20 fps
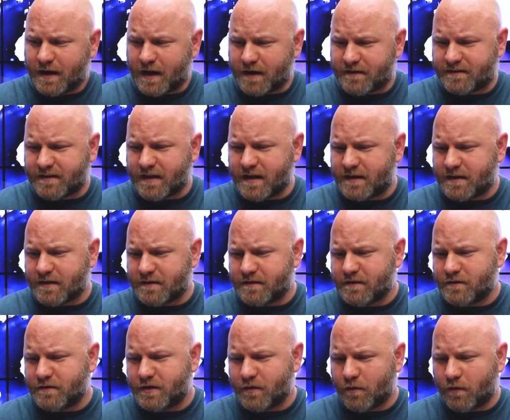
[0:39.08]
I think, in
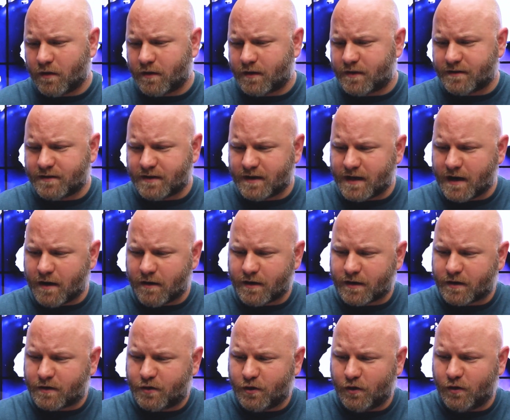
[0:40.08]
New York, and then
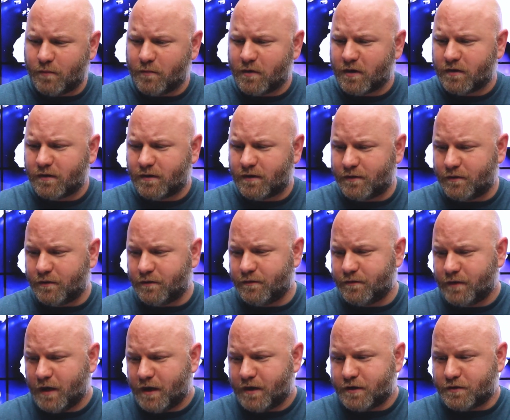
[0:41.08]
Eric Coomer,
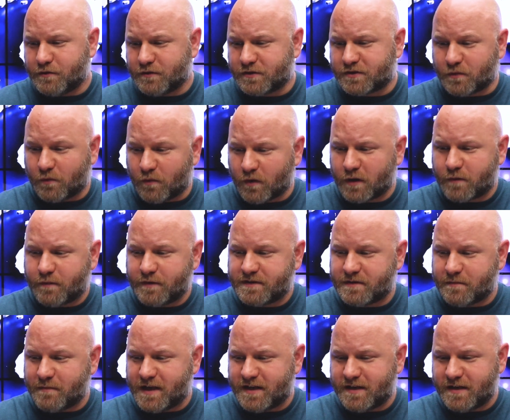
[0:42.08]
who used to work with
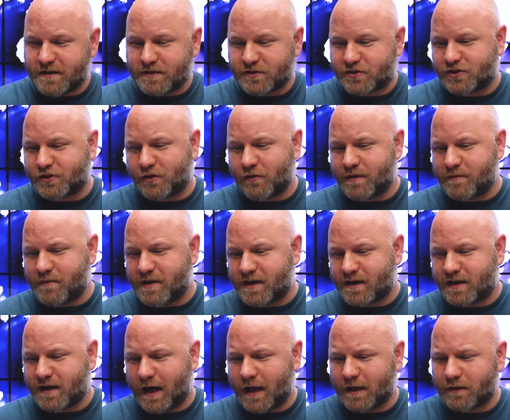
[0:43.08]
Dominion, is suing me
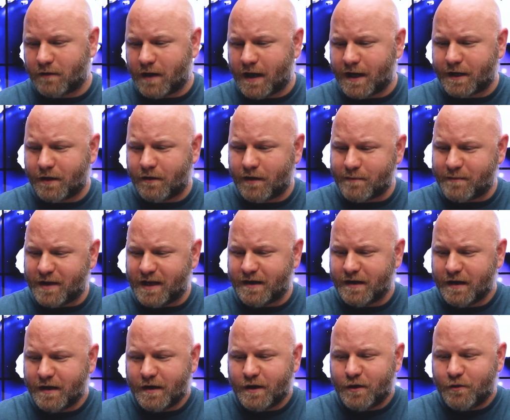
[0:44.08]
in Colorado. I
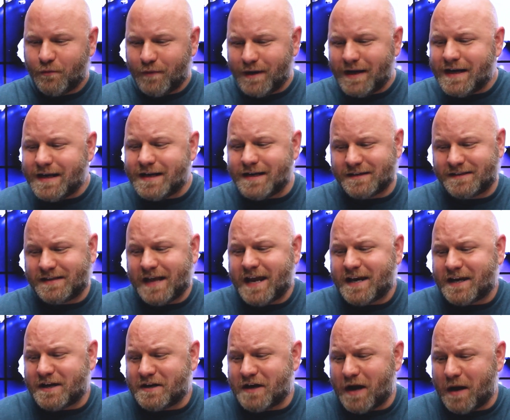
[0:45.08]
mean, we need to
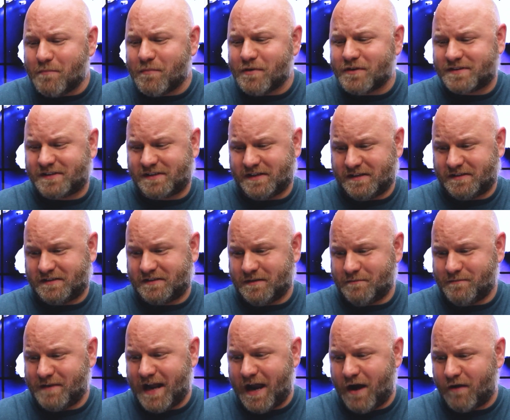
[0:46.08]
take a number
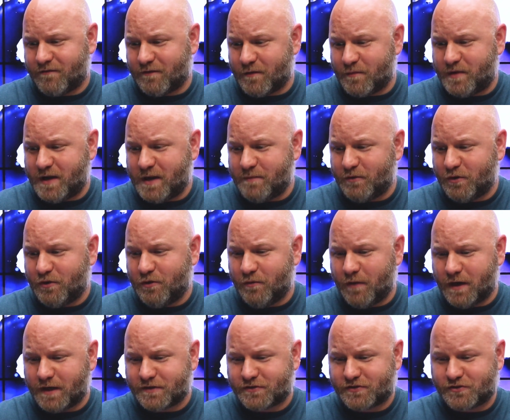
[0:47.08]
system now for people who
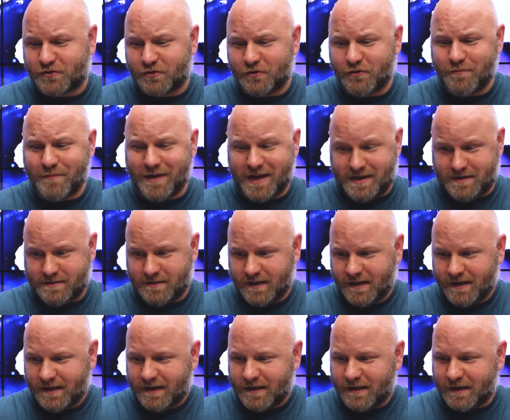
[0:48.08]
want to sue me.
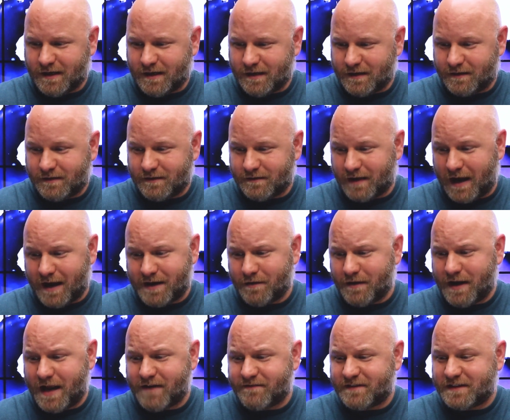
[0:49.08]
I
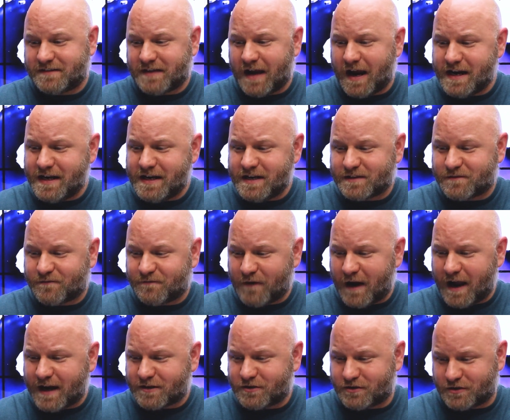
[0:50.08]
don't have the tiniest
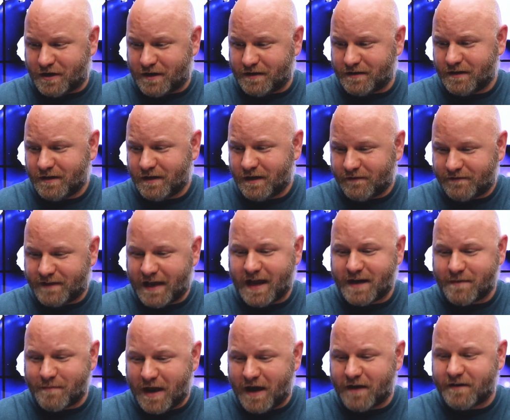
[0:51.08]
fraction of
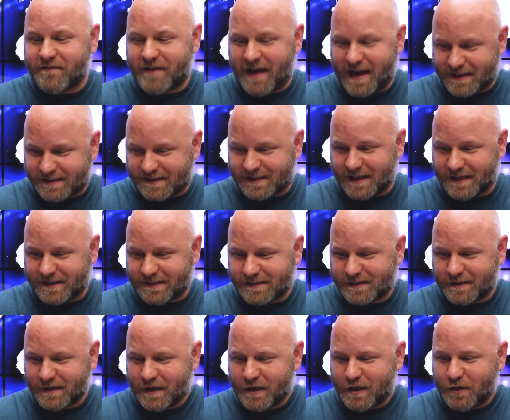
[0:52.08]
that amount of
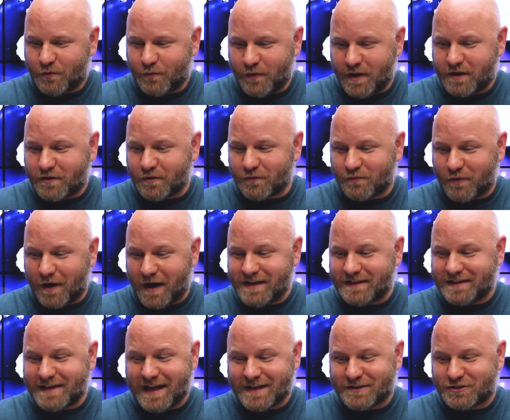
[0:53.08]
assets. We could
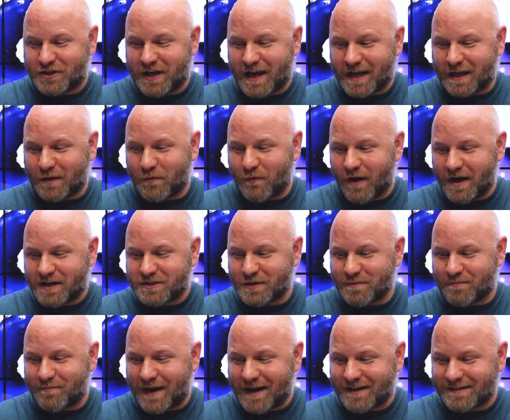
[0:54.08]
write that check and watch
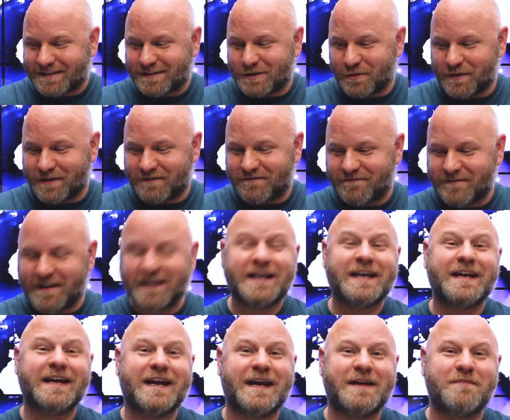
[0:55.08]
it bounce to
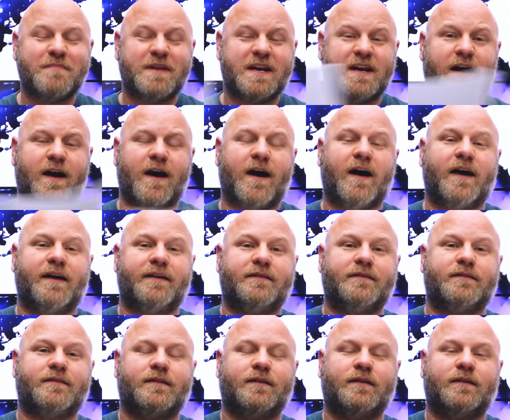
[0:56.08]
infinity and
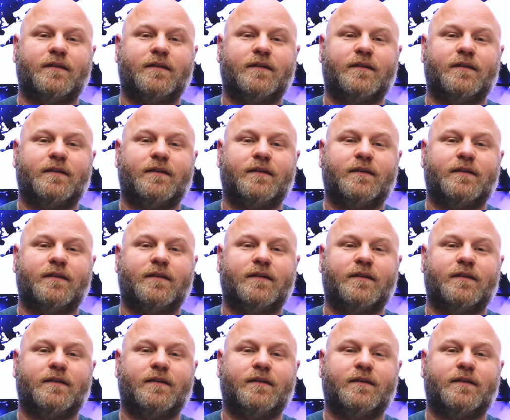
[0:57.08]
beyond.